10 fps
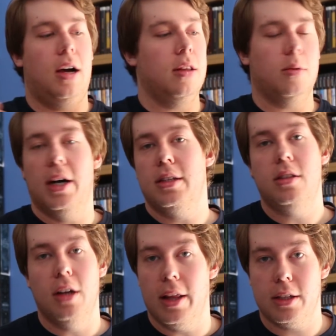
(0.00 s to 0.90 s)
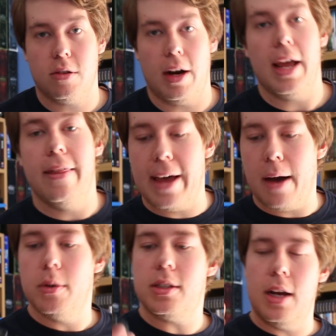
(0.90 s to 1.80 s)
Otherwise, you know, that's great. And
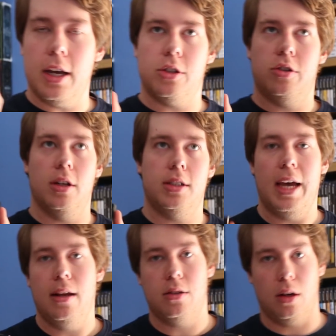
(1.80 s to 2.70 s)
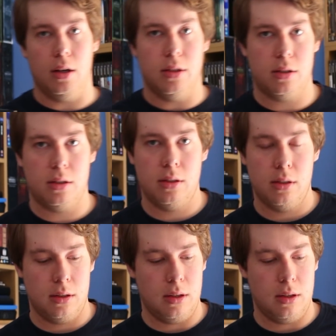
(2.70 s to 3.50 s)
that was an extra $10.